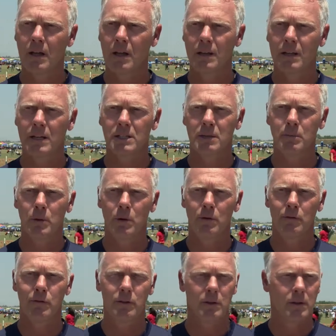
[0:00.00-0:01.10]
I think it's
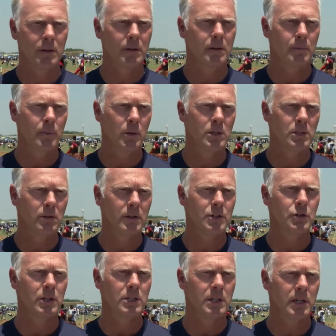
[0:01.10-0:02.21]
important for the boys that are
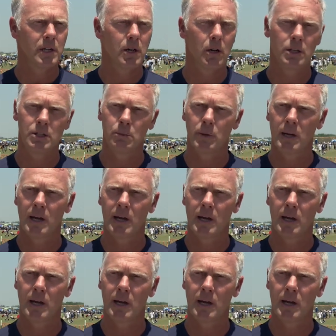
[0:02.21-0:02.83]
interested in college, and we're